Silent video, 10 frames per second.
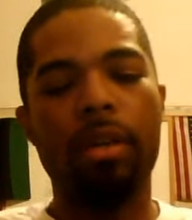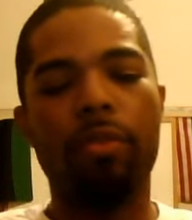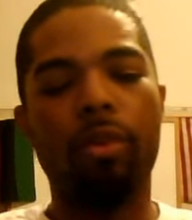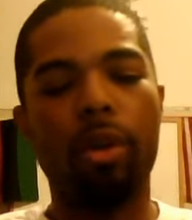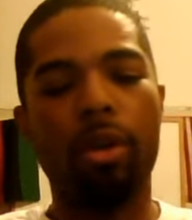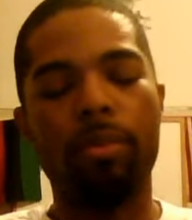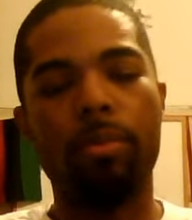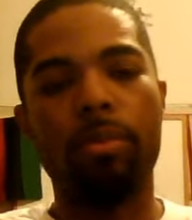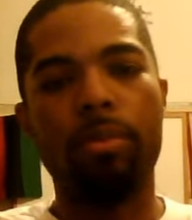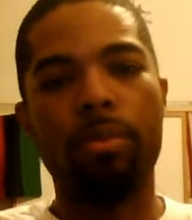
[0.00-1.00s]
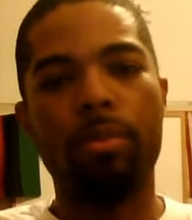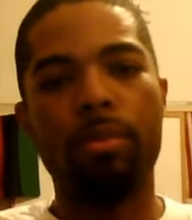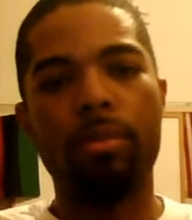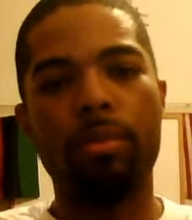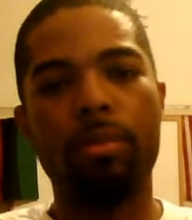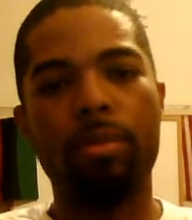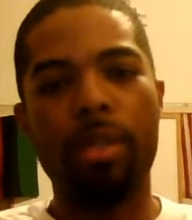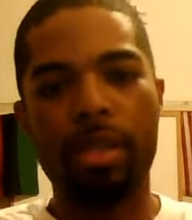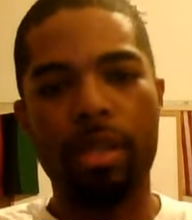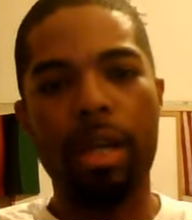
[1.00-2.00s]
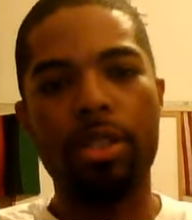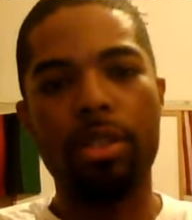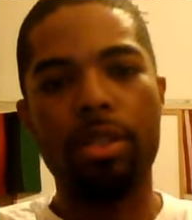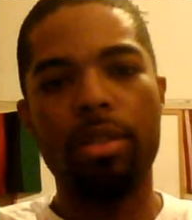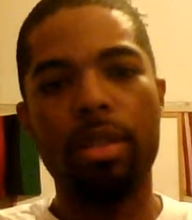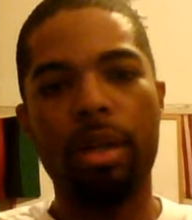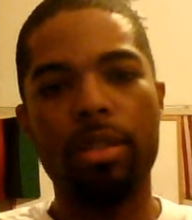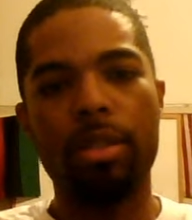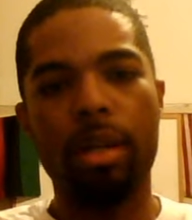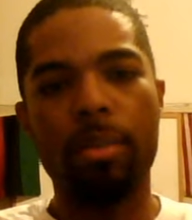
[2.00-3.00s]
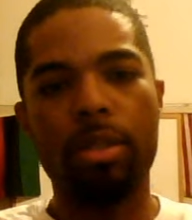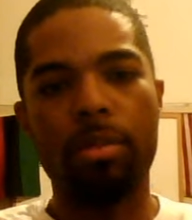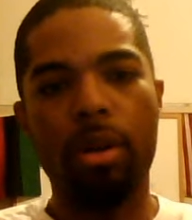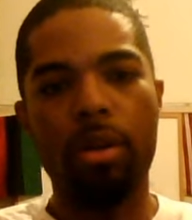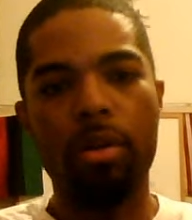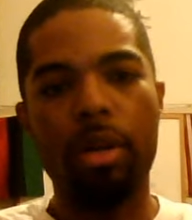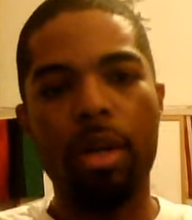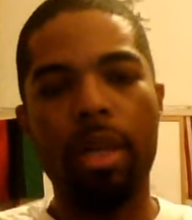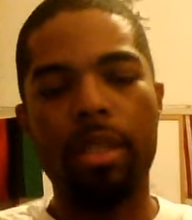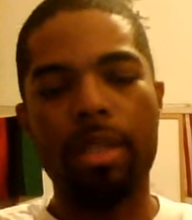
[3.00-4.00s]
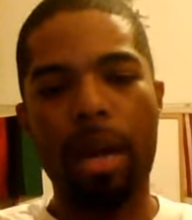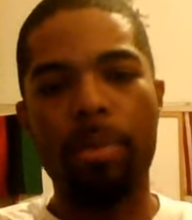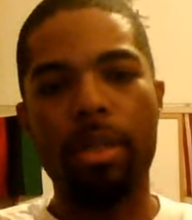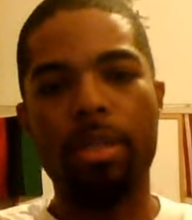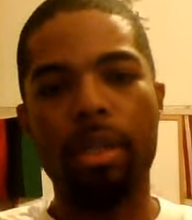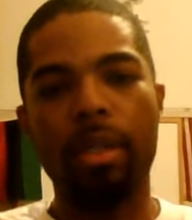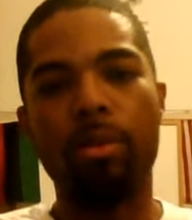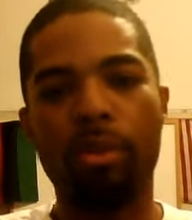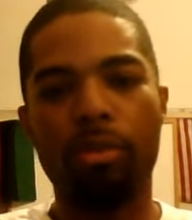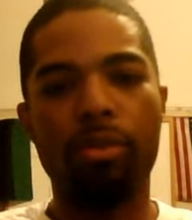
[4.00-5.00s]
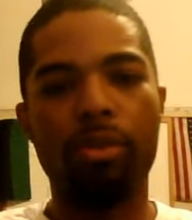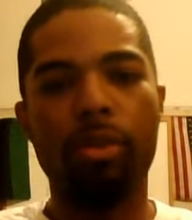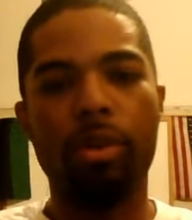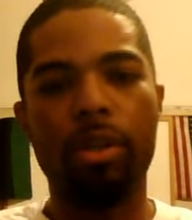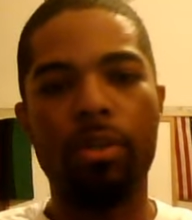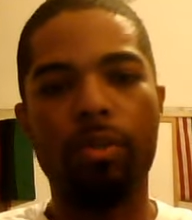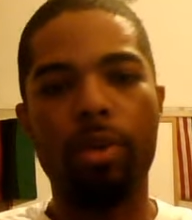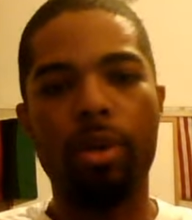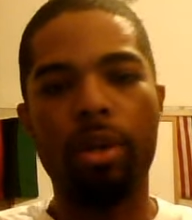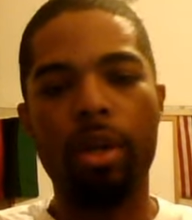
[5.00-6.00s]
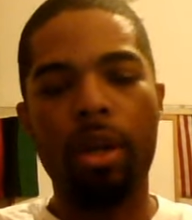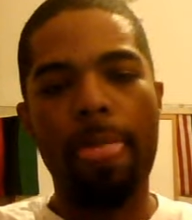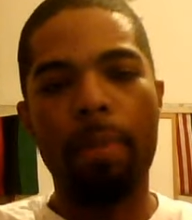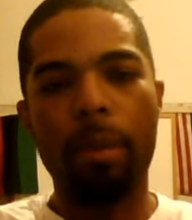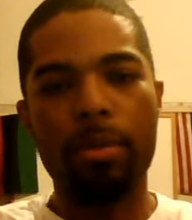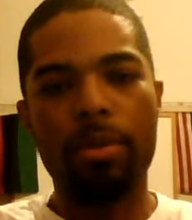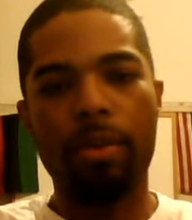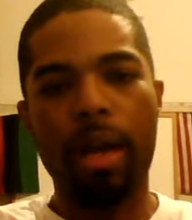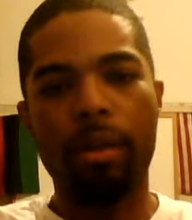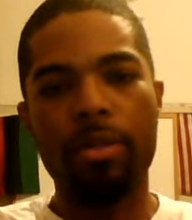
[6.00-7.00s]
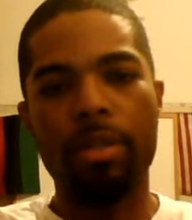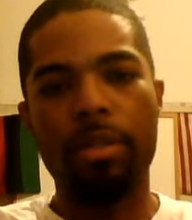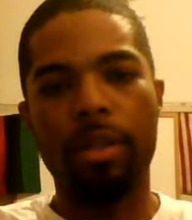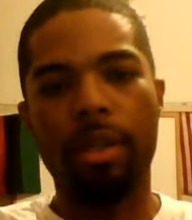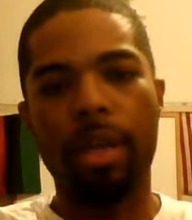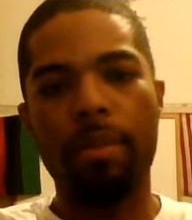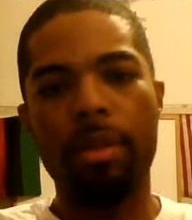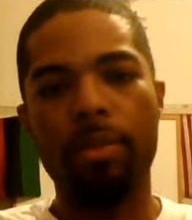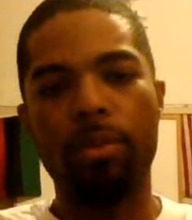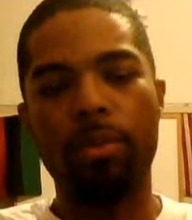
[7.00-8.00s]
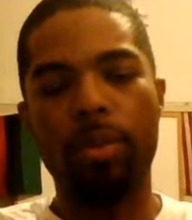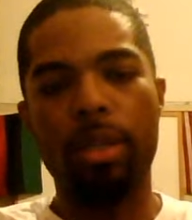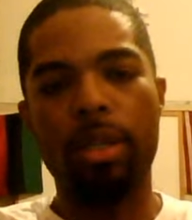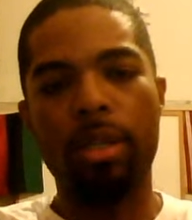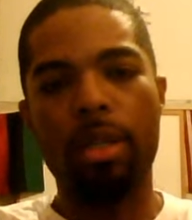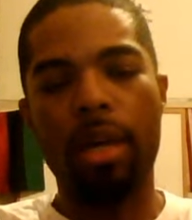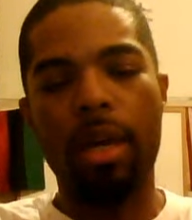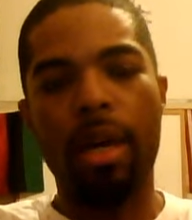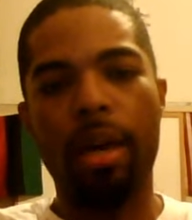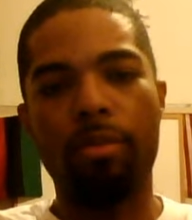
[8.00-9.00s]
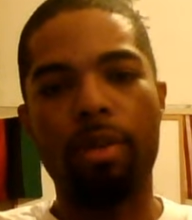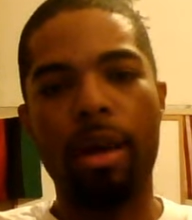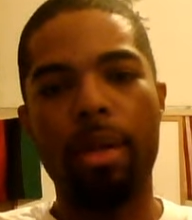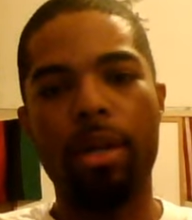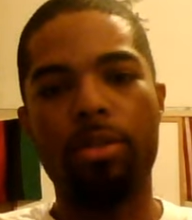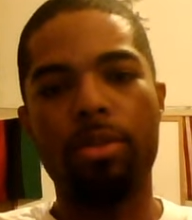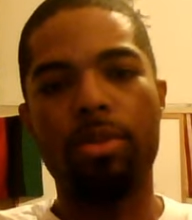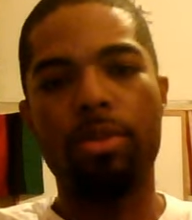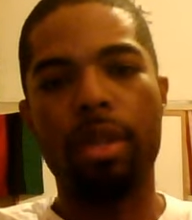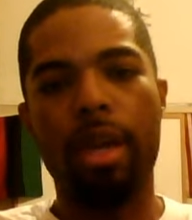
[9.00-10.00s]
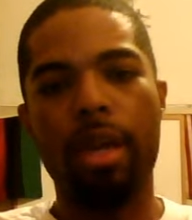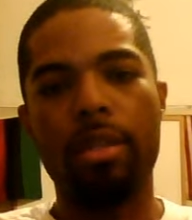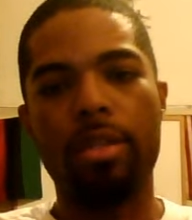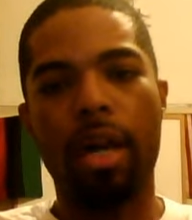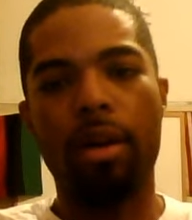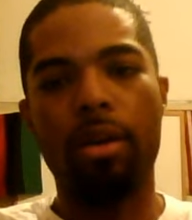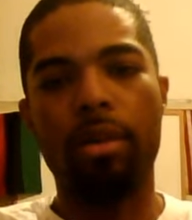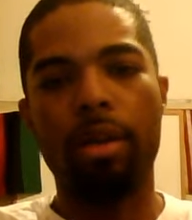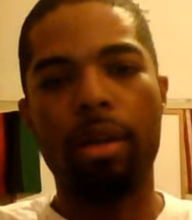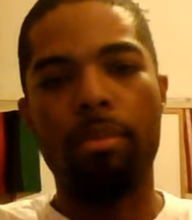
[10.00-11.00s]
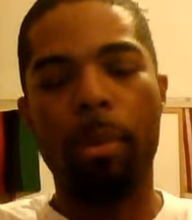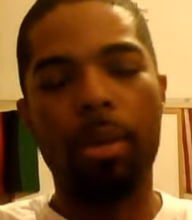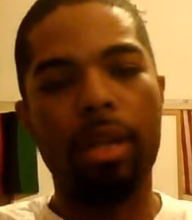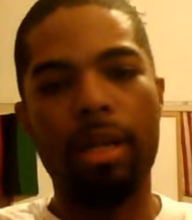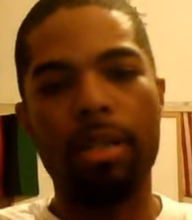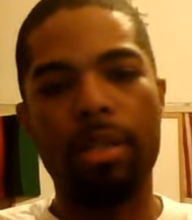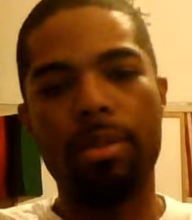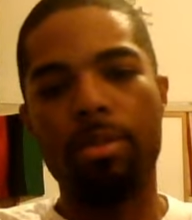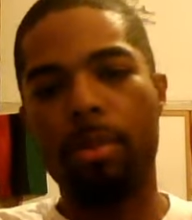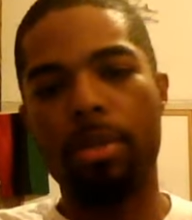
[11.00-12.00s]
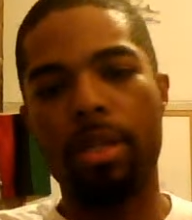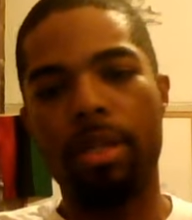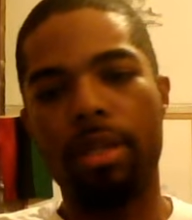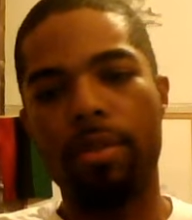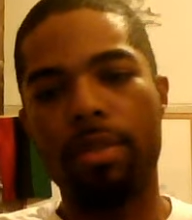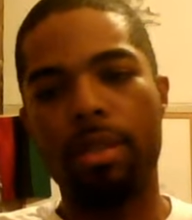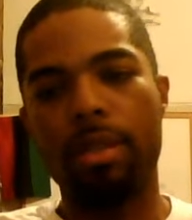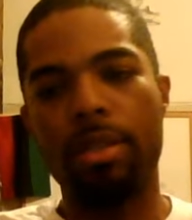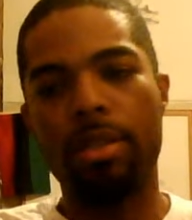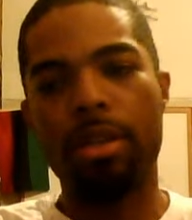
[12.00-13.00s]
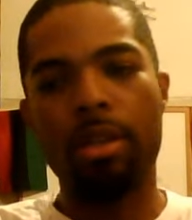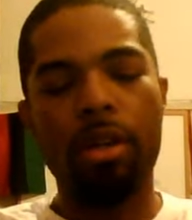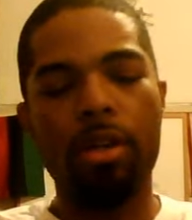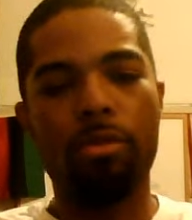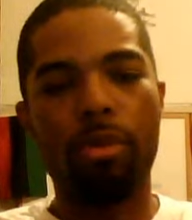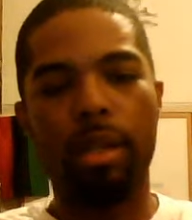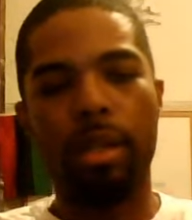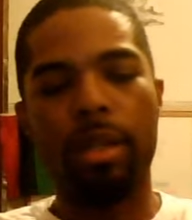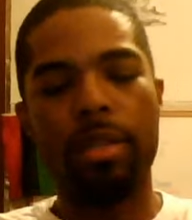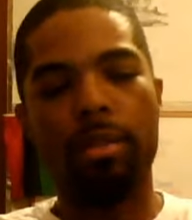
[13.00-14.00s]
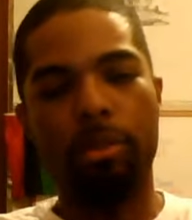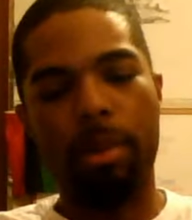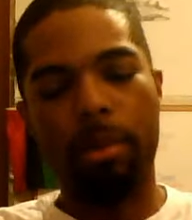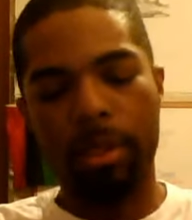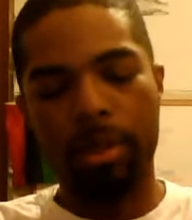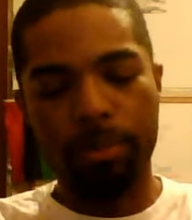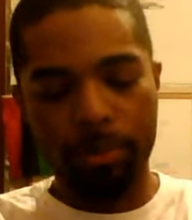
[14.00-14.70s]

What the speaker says: For this election that's coming tomorrow, the top of the ticket, we're voting for members of Congress in Camden. We have Rob Andrews as our member of the United States Representatives, and he's running against a Republican.